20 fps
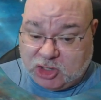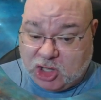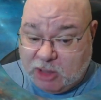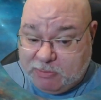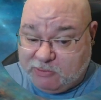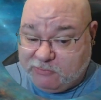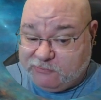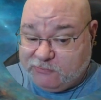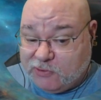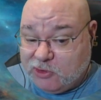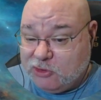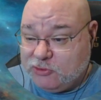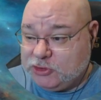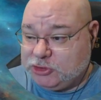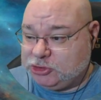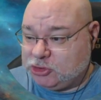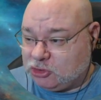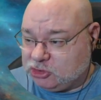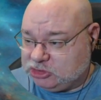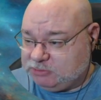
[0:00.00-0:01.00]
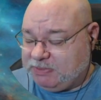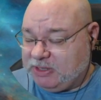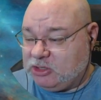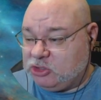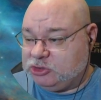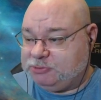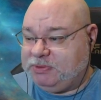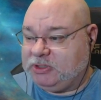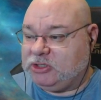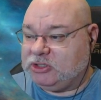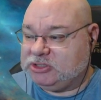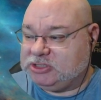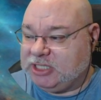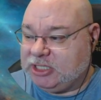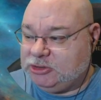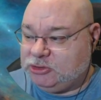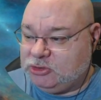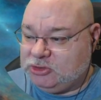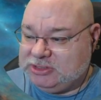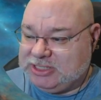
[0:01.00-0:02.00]
I prefer the shock spells because they
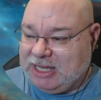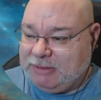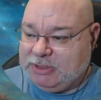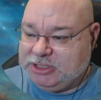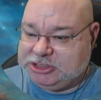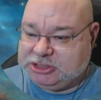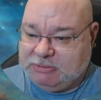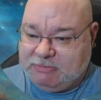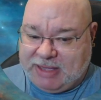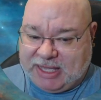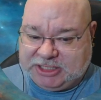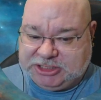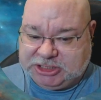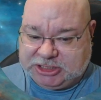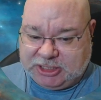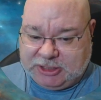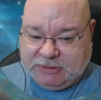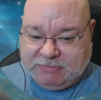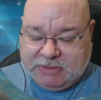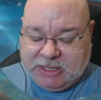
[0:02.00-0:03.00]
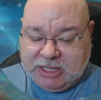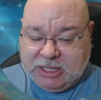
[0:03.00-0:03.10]
do damage to magicka,